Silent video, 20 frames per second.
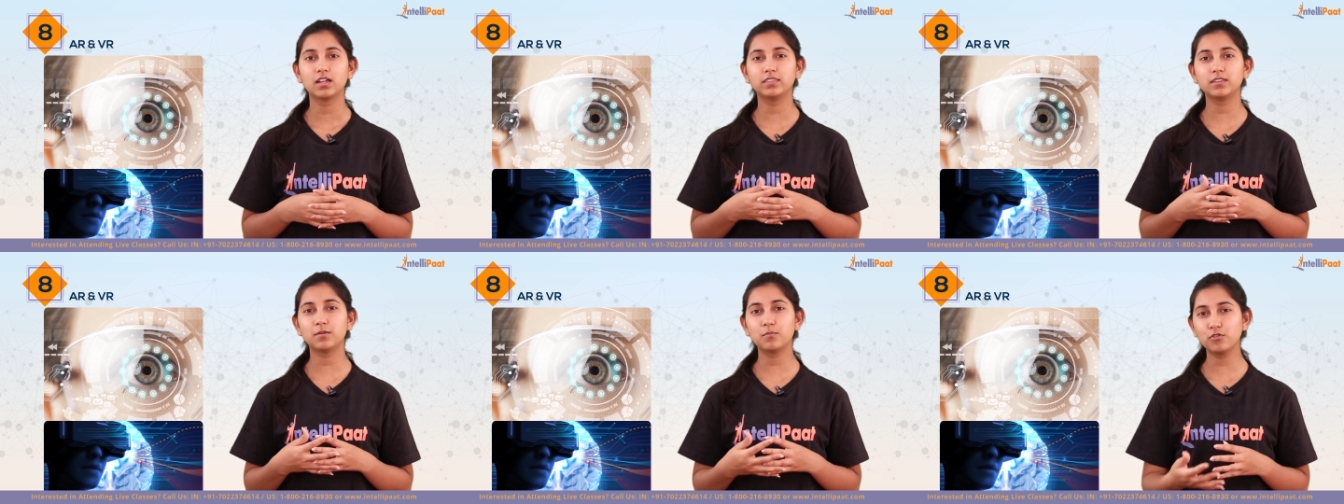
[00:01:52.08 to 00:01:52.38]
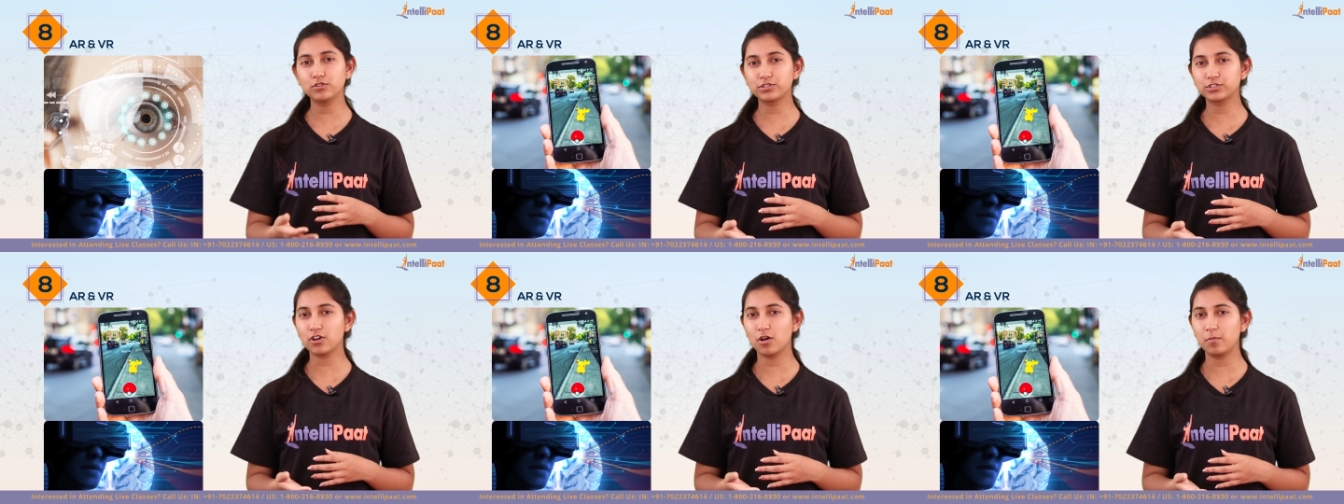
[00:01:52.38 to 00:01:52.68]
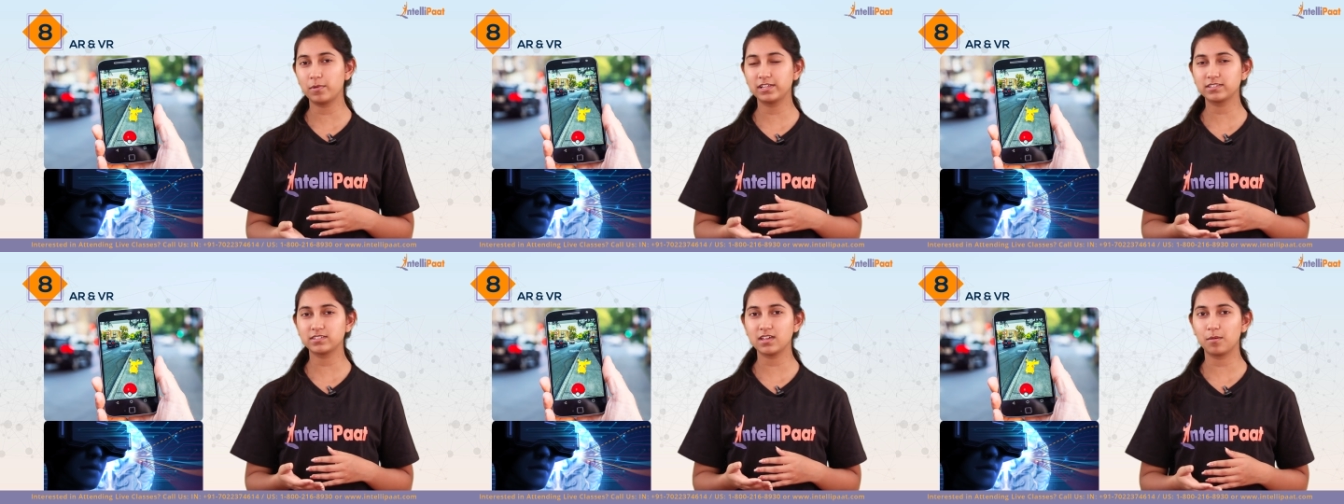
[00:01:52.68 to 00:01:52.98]
The most
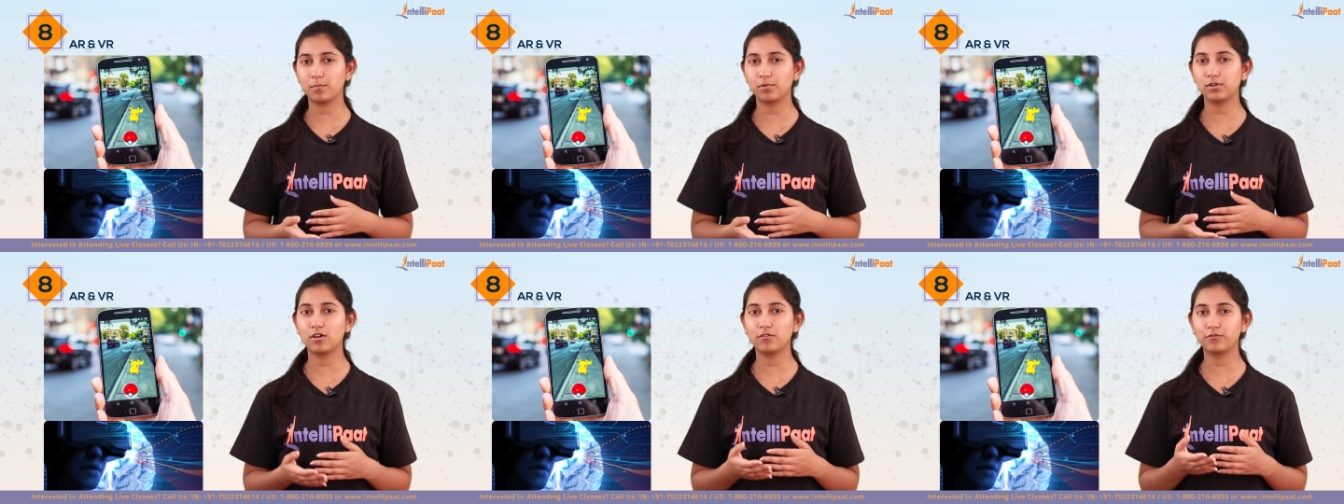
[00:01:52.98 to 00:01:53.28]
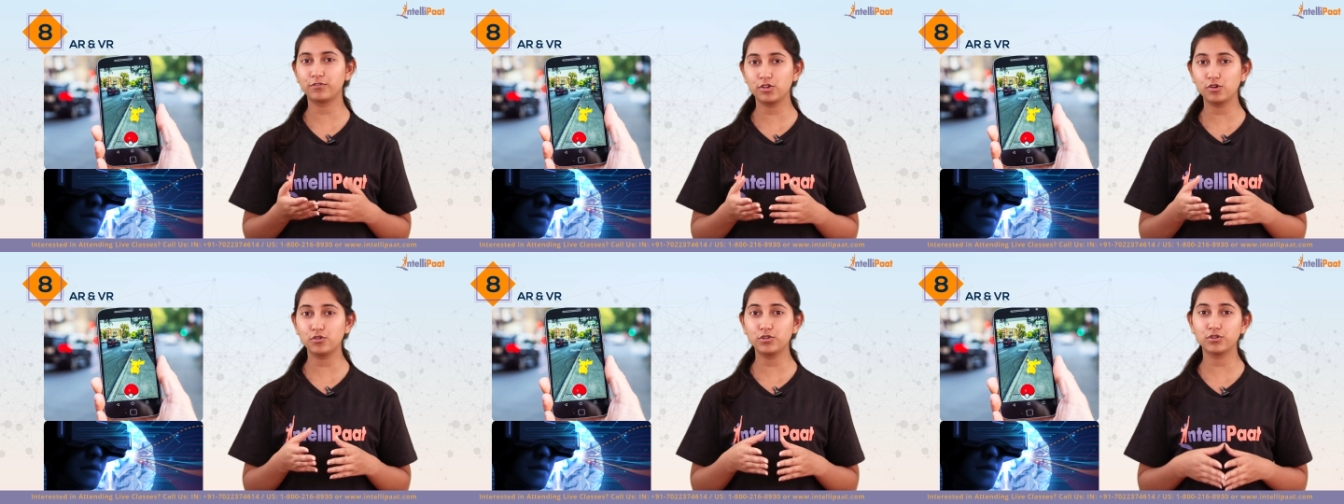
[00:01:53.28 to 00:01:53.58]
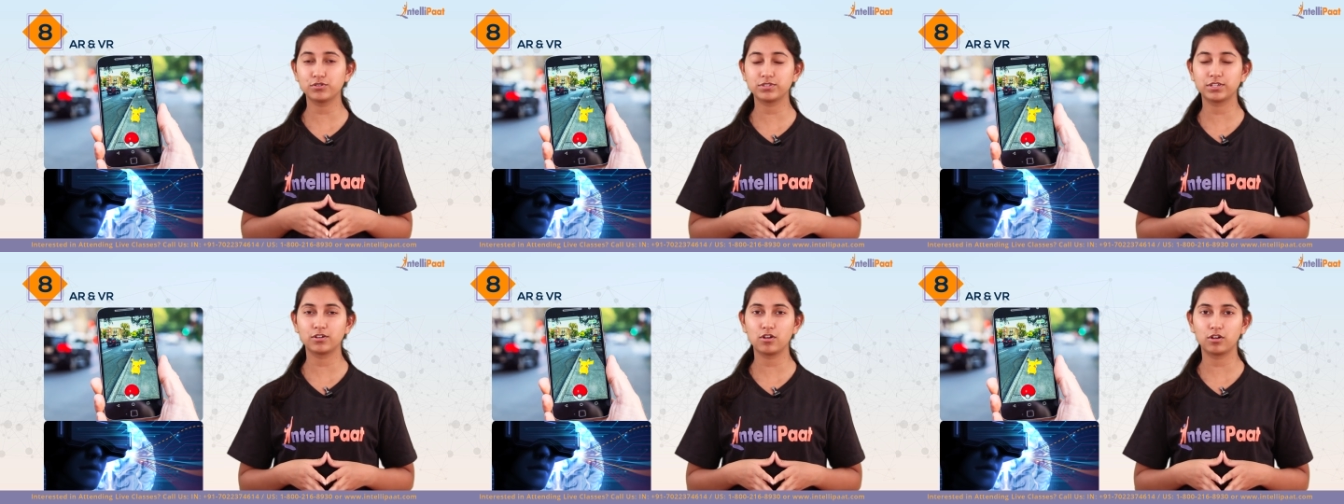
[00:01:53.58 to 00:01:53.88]
common example of you
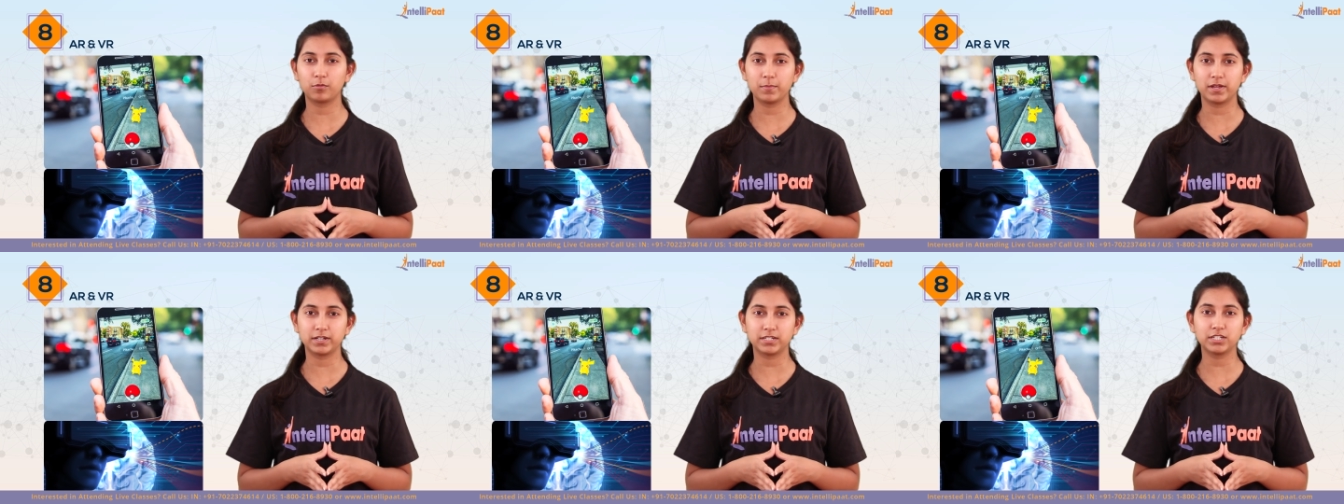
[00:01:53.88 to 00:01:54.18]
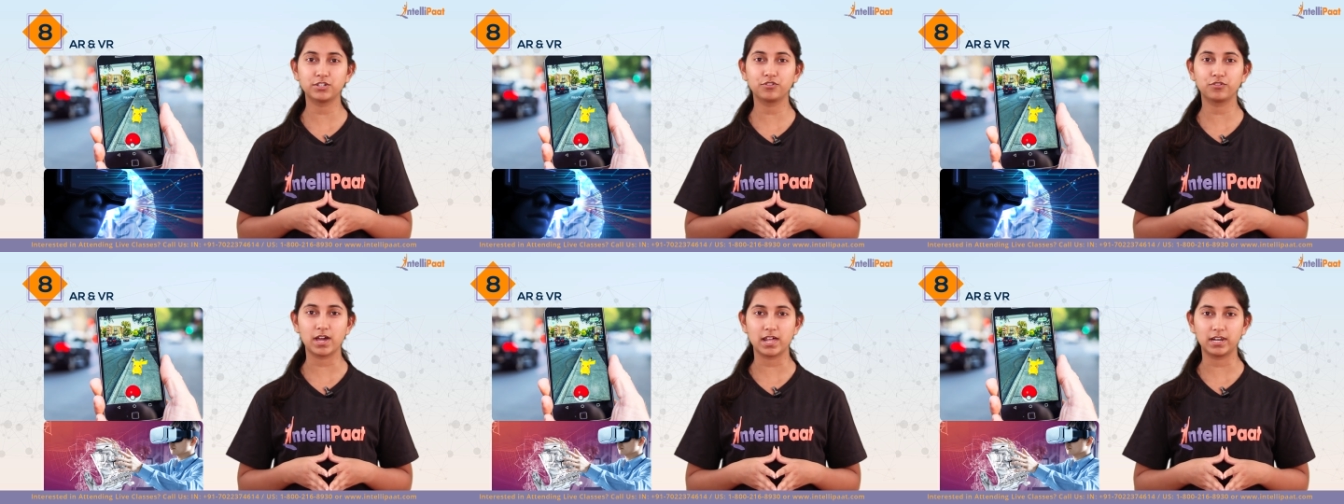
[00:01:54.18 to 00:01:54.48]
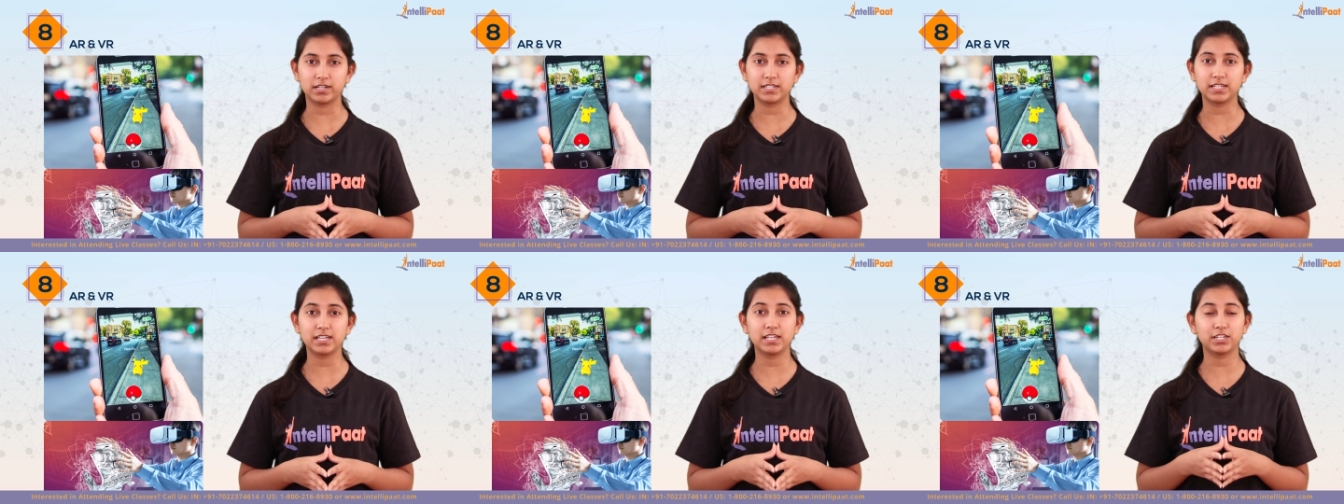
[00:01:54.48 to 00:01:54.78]
using augmented
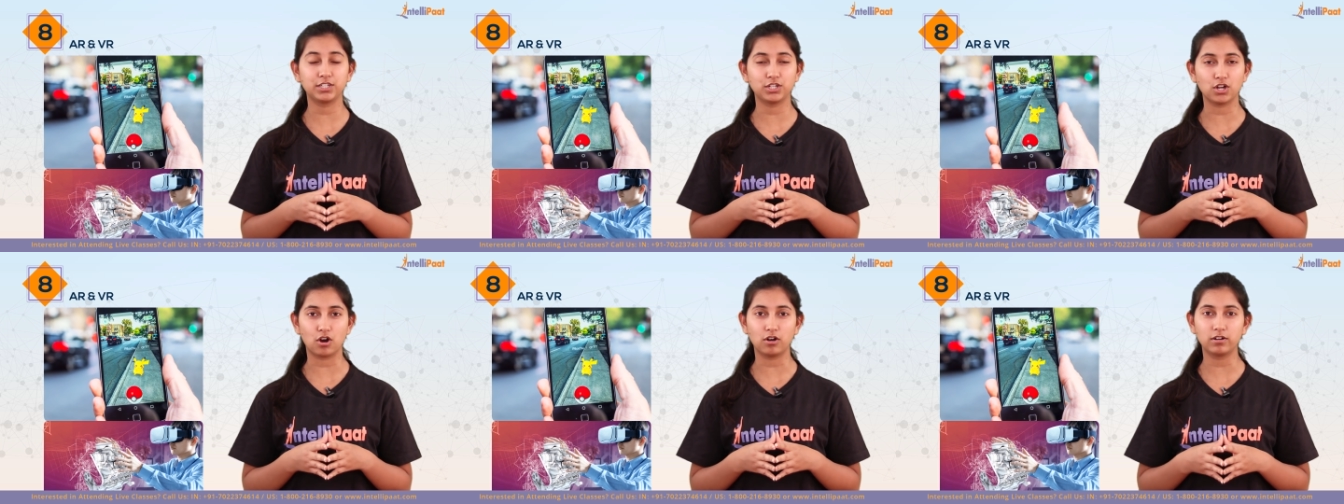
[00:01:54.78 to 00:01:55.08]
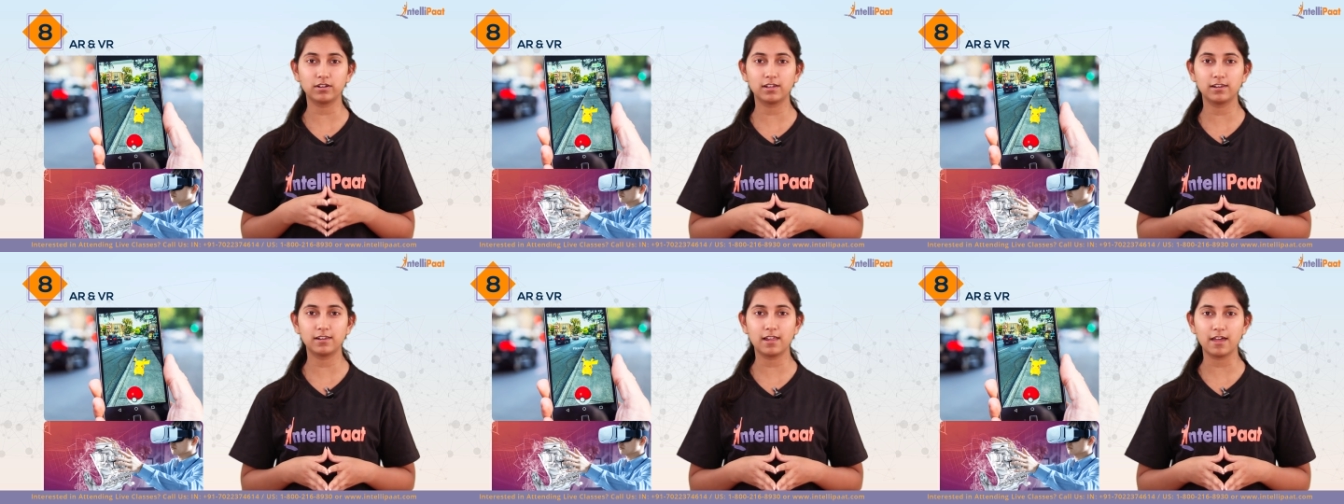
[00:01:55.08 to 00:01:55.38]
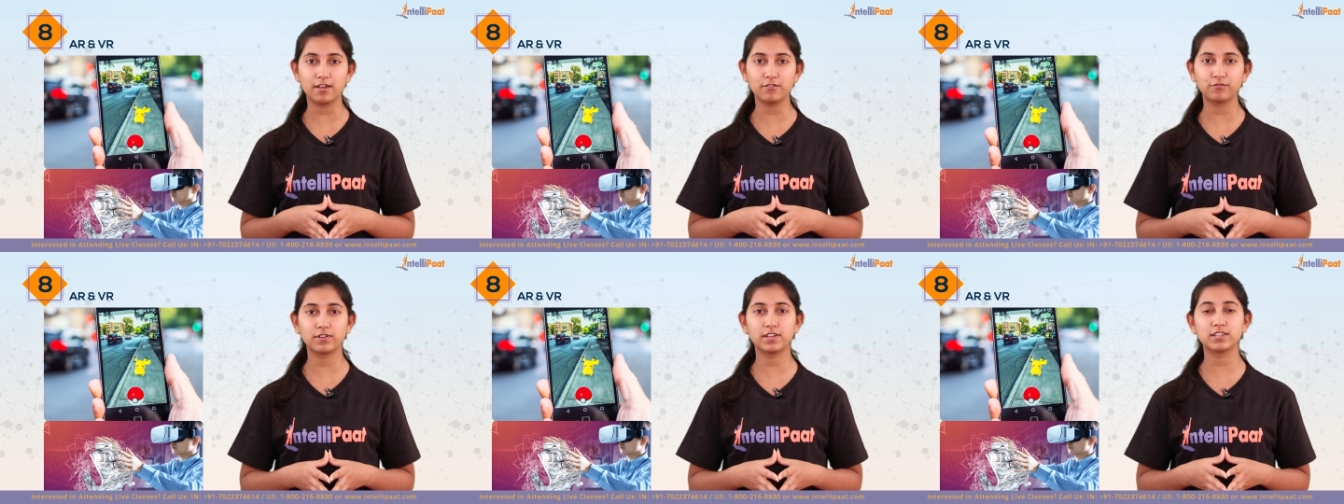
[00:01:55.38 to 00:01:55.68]
reality in your real life